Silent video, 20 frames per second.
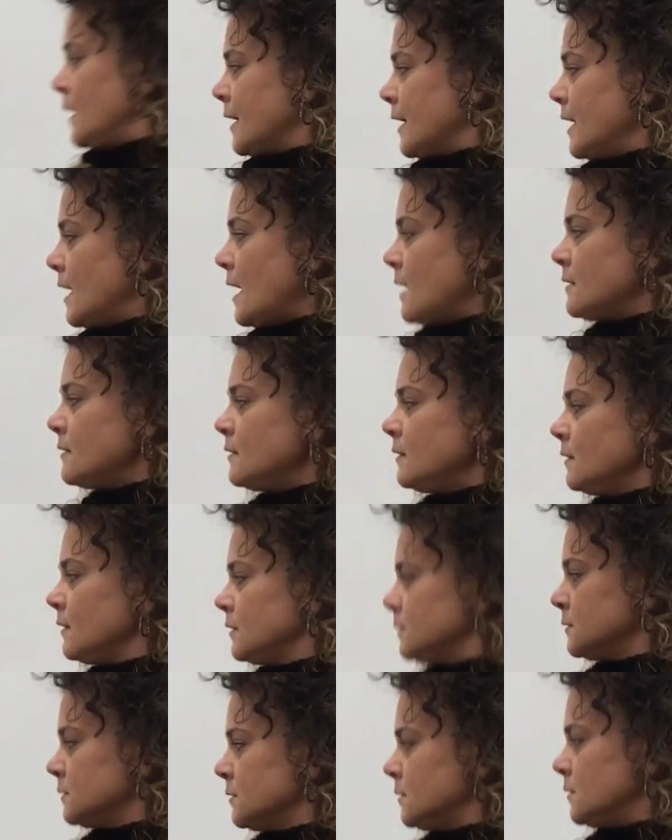Again,
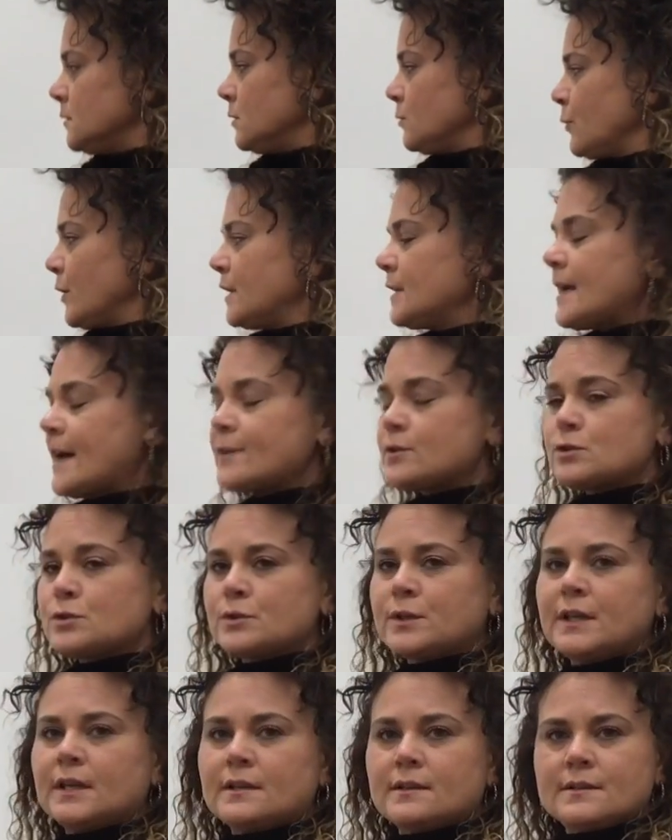Read
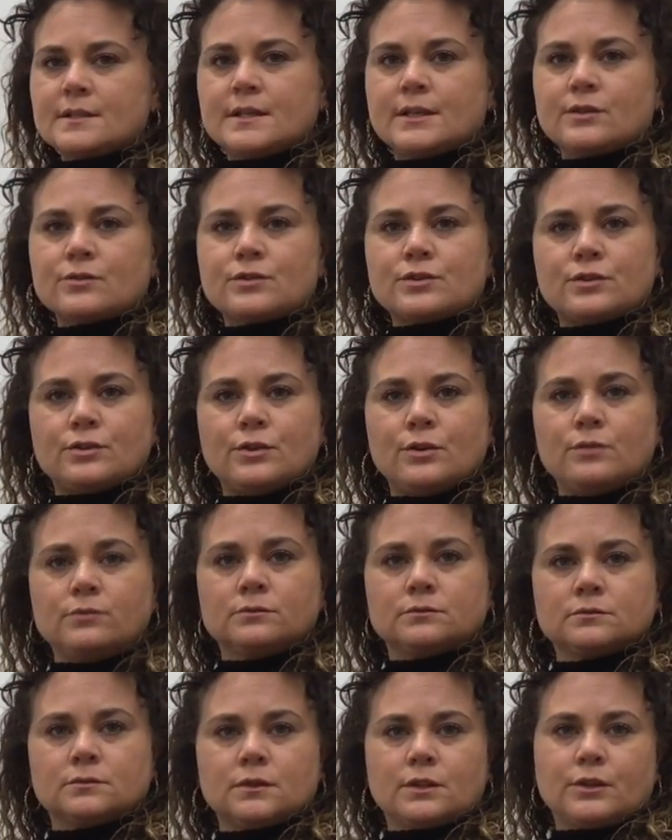Naturally in a Tier 2
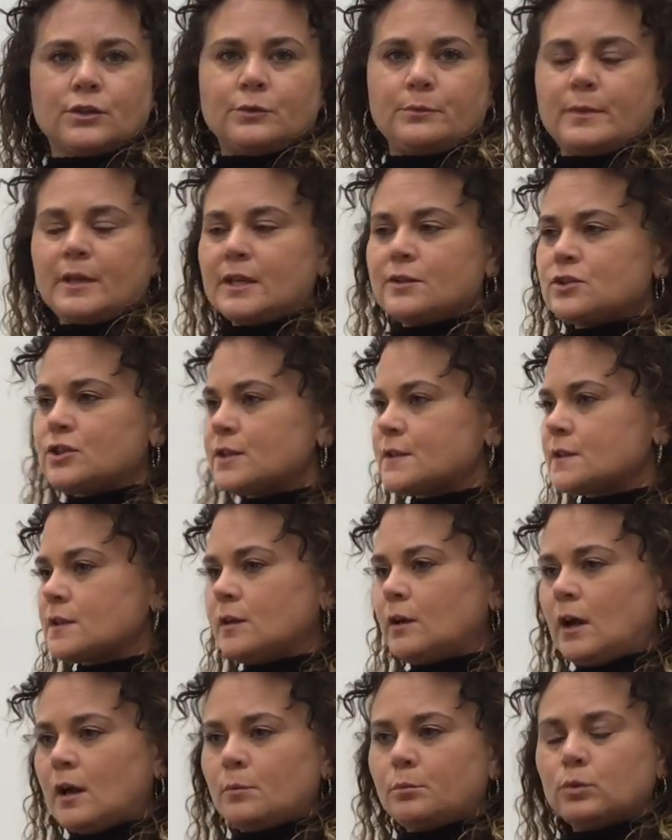could be just
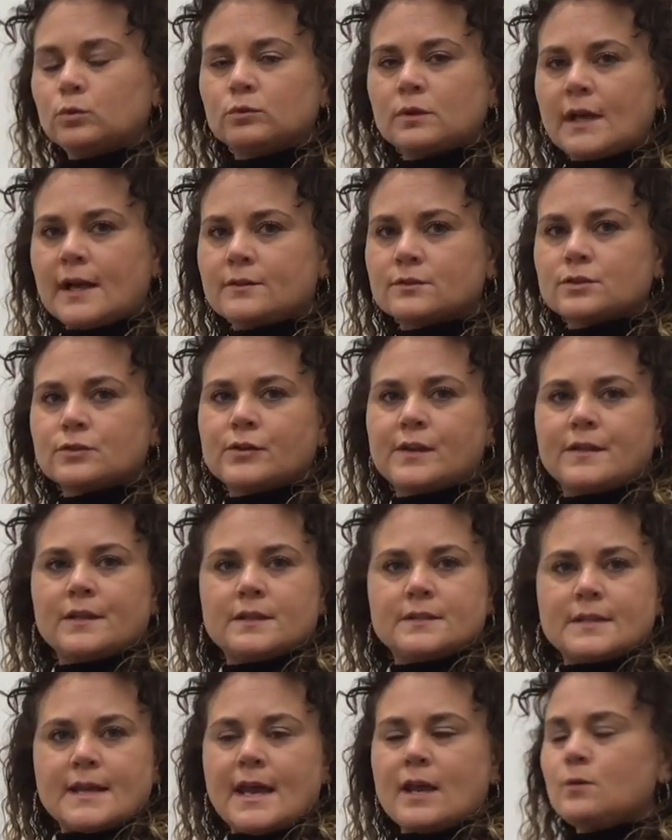a pull out during
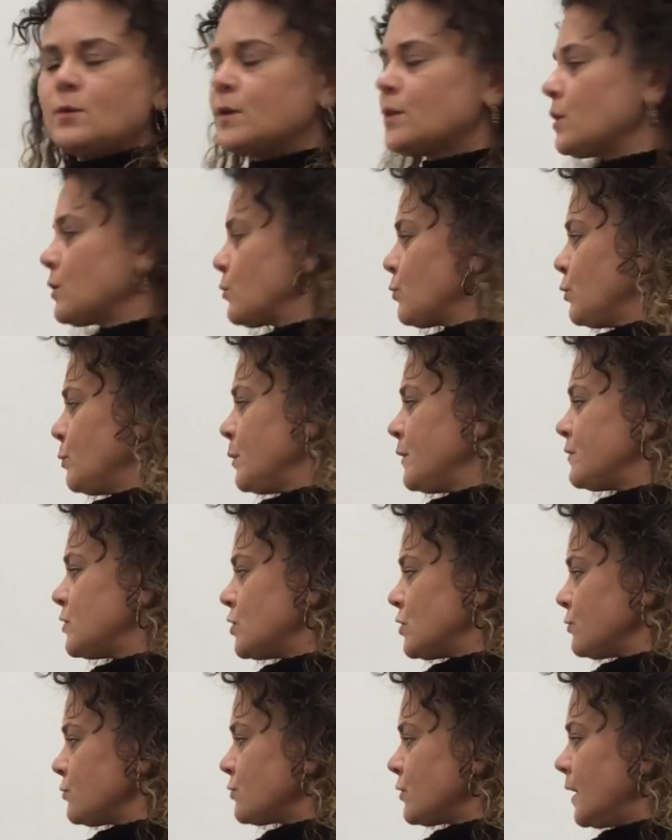the day with a group of
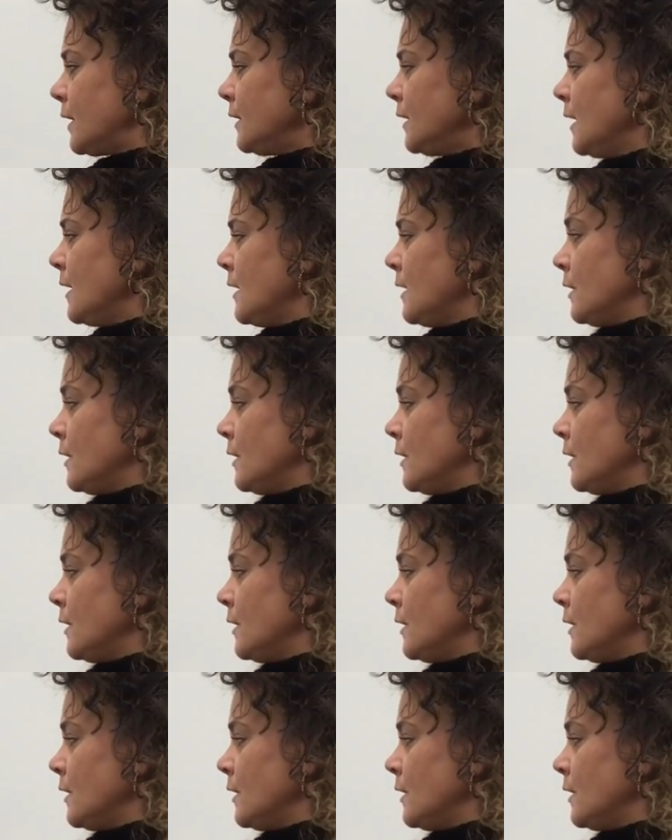children,